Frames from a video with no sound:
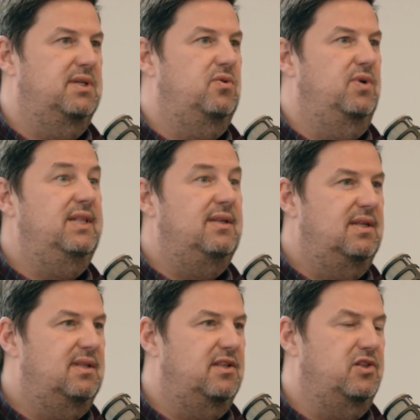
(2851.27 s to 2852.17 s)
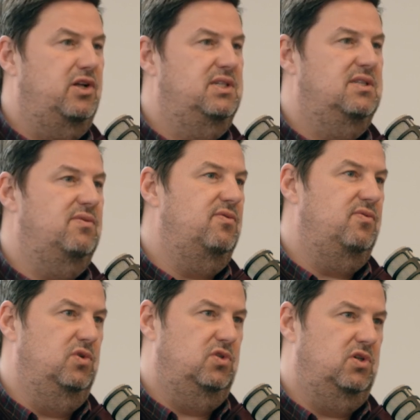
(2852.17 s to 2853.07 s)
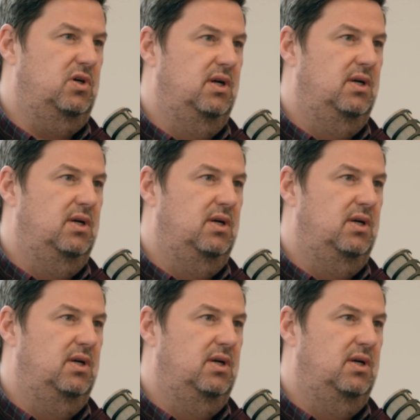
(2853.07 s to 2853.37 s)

and creating the technologies of the future